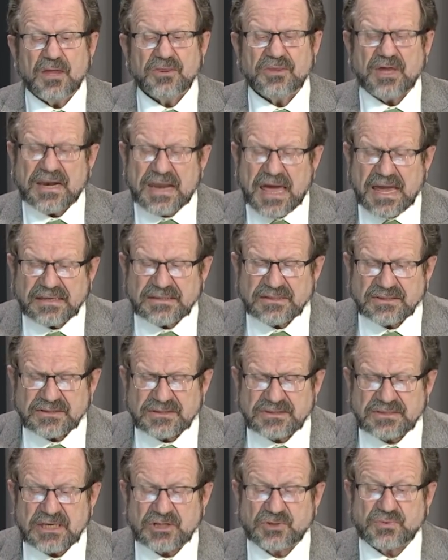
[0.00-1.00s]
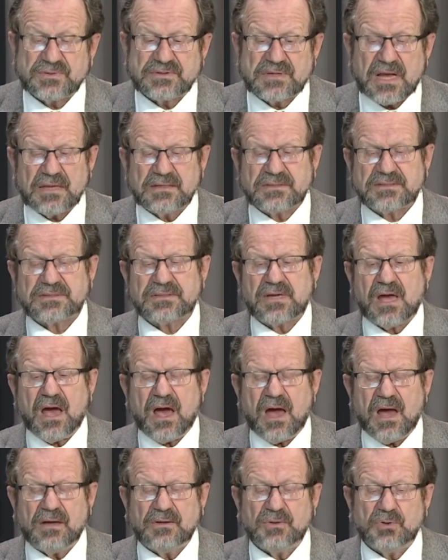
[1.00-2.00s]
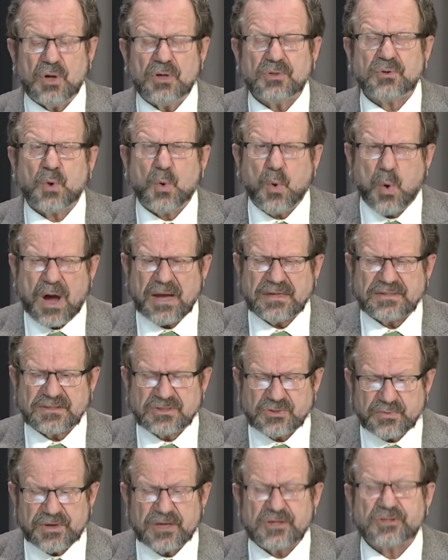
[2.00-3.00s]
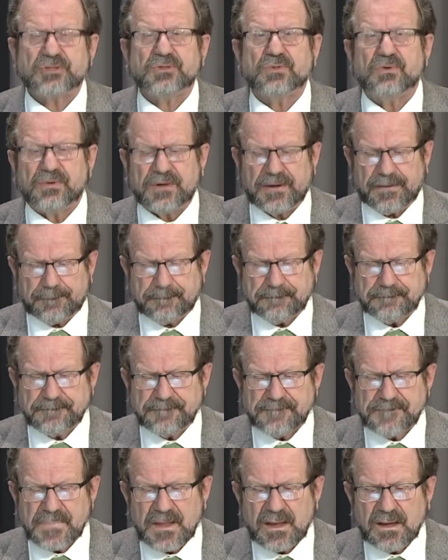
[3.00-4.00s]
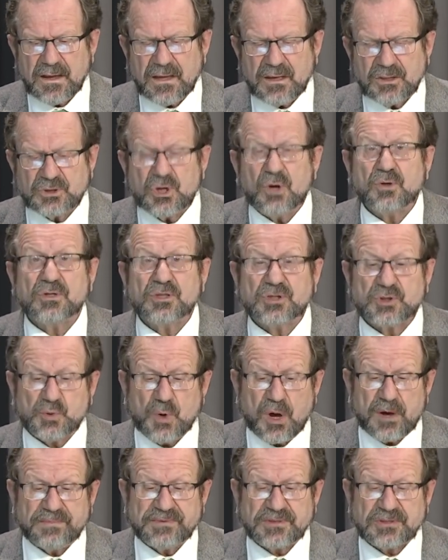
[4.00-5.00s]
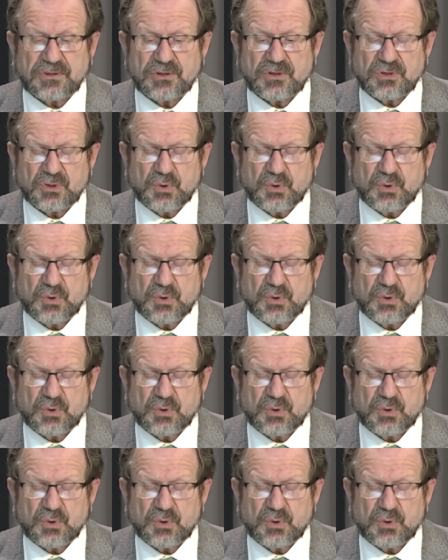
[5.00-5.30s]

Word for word: The latest test results are not quite as reassuring. Total swabs